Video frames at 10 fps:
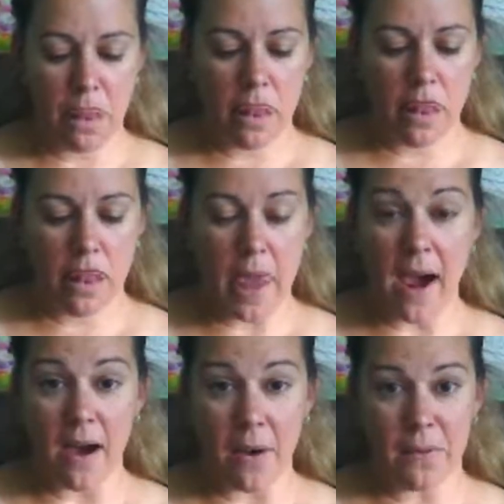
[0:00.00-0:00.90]

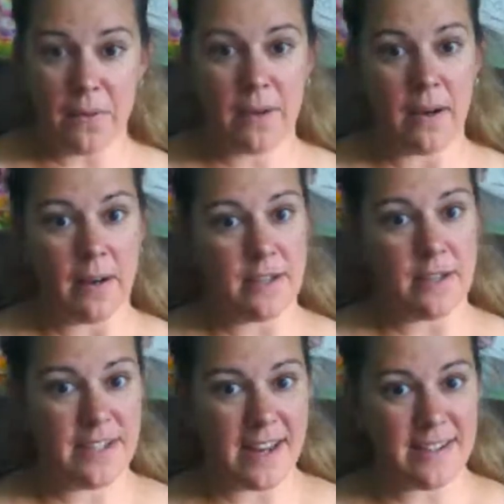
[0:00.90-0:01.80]
Now,
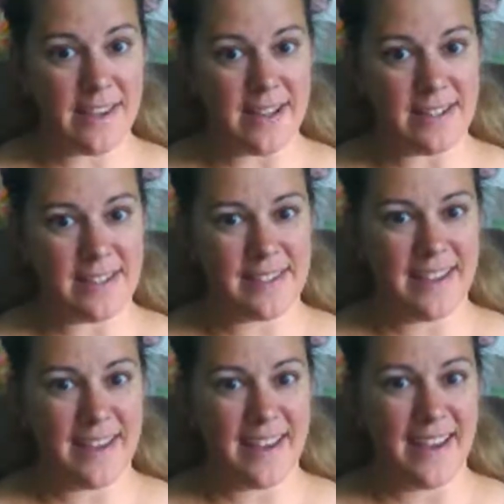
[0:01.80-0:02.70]
understand this,
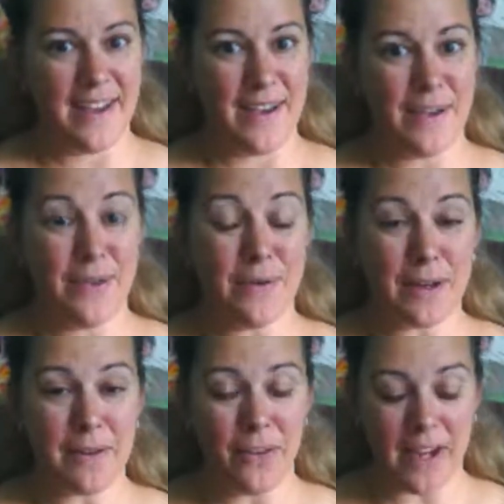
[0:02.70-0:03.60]
you could
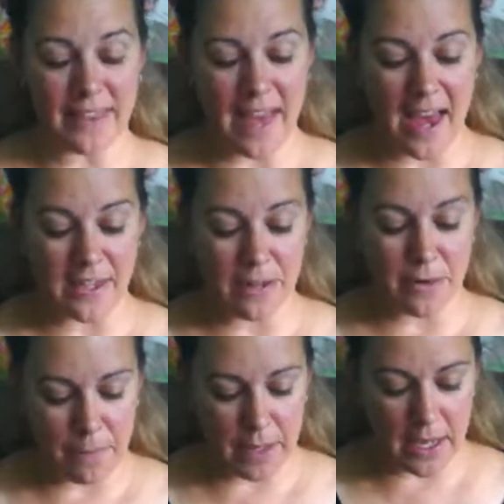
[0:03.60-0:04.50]
look at that and you could
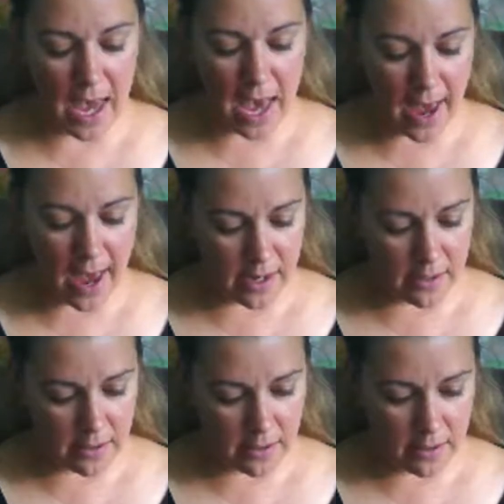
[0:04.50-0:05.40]
be at,
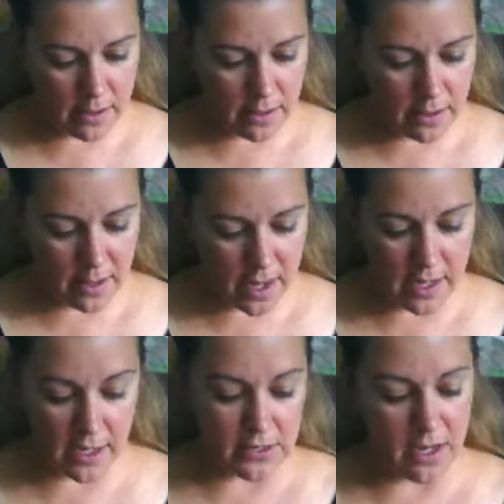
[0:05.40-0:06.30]
and
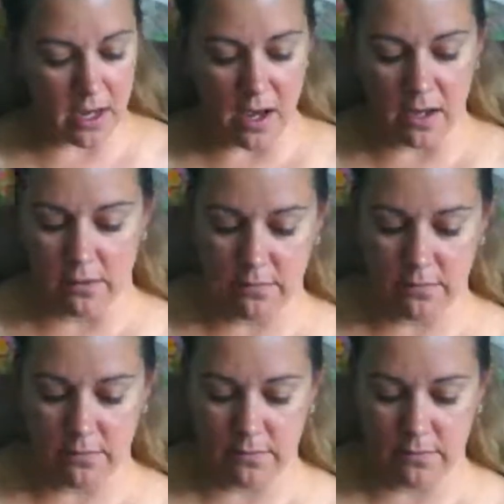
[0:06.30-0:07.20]
here's
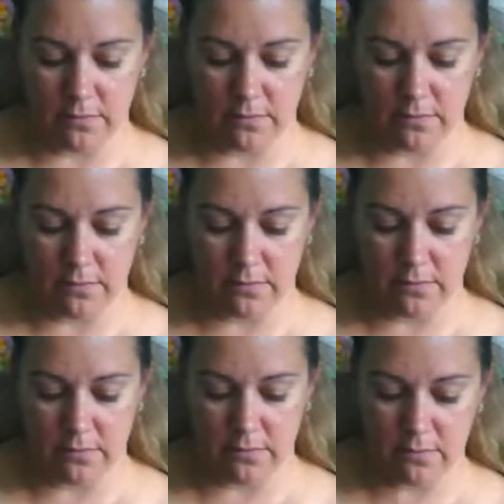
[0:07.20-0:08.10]
I'm going to take a
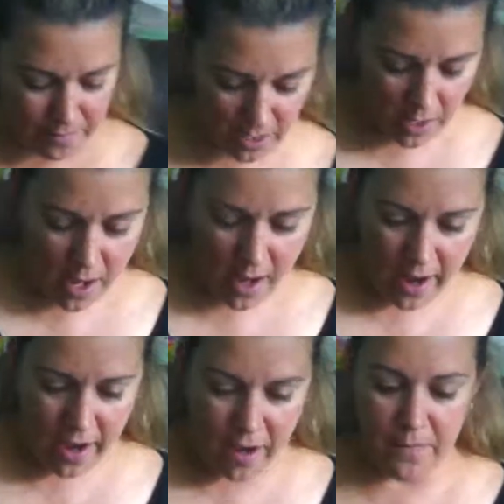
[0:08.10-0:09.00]
number.
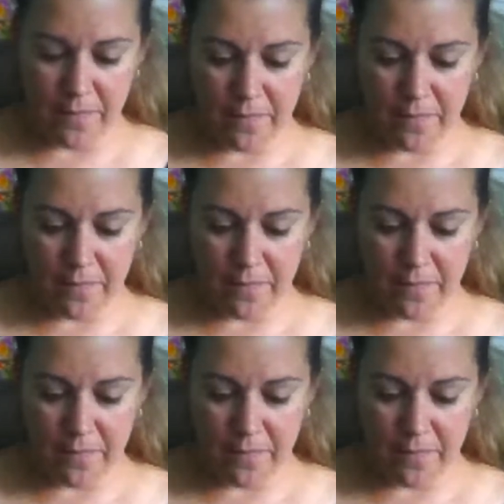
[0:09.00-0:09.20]
I'm